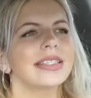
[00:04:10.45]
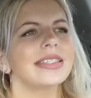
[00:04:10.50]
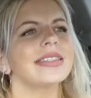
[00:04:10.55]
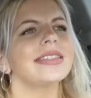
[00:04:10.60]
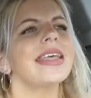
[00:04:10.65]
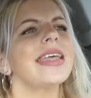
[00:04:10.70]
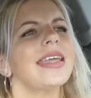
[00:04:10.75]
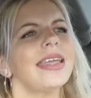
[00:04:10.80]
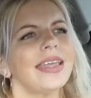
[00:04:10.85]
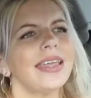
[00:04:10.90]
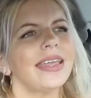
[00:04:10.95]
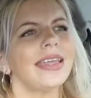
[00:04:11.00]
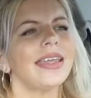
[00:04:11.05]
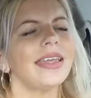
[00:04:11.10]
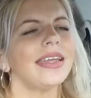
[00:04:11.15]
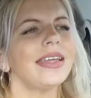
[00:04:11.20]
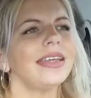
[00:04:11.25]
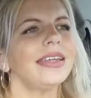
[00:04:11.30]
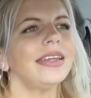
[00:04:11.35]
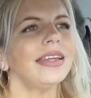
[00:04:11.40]

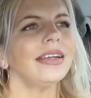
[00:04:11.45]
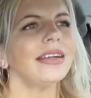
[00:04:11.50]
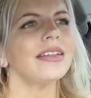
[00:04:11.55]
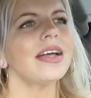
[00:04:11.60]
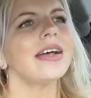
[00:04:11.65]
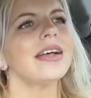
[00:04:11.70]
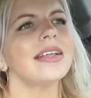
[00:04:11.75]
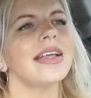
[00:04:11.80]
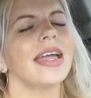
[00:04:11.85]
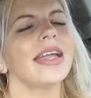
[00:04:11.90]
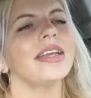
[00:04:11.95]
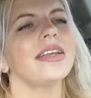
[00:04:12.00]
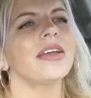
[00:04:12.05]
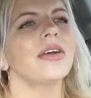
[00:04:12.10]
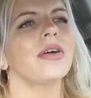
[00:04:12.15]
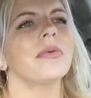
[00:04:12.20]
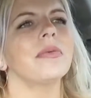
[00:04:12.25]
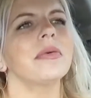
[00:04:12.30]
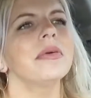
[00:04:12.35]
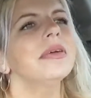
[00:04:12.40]
Santa Claus, I
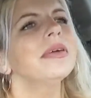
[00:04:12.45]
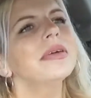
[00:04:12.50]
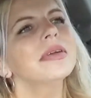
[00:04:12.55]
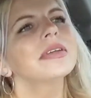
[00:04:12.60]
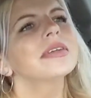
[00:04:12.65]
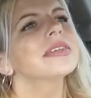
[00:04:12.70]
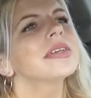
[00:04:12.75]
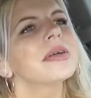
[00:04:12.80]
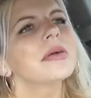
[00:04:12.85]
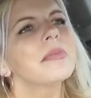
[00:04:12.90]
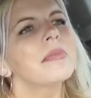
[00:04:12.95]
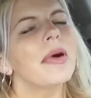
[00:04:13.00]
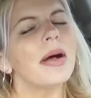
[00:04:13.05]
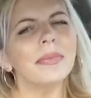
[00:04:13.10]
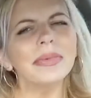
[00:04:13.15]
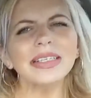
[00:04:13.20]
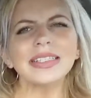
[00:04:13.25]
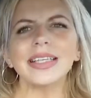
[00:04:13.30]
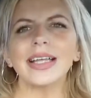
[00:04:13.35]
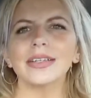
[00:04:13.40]
know.
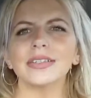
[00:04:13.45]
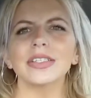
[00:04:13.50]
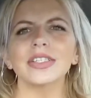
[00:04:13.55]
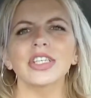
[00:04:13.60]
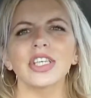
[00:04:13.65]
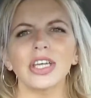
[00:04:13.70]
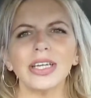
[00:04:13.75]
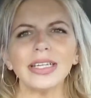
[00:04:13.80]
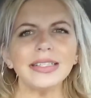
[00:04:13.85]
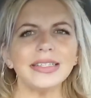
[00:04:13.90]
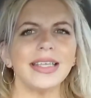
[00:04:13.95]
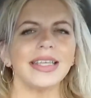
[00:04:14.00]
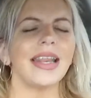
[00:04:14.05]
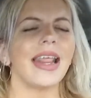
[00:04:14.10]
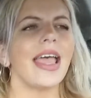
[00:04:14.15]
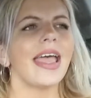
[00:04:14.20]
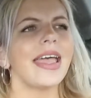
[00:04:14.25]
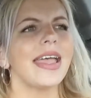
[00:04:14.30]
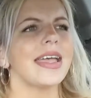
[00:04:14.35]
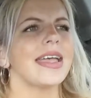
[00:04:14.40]
Mama sounds good
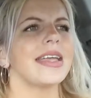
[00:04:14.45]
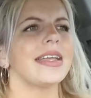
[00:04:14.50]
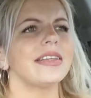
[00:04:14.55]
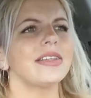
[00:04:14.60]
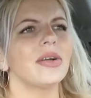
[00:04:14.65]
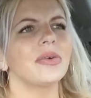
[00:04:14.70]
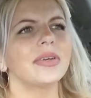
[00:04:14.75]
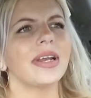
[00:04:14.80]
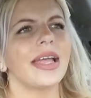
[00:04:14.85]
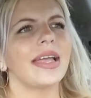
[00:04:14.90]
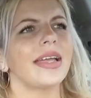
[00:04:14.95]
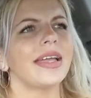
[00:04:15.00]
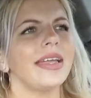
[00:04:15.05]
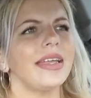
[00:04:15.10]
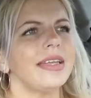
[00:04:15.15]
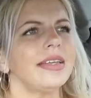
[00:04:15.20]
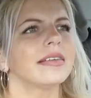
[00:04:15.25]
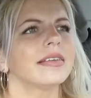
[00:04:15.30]
today, don't I?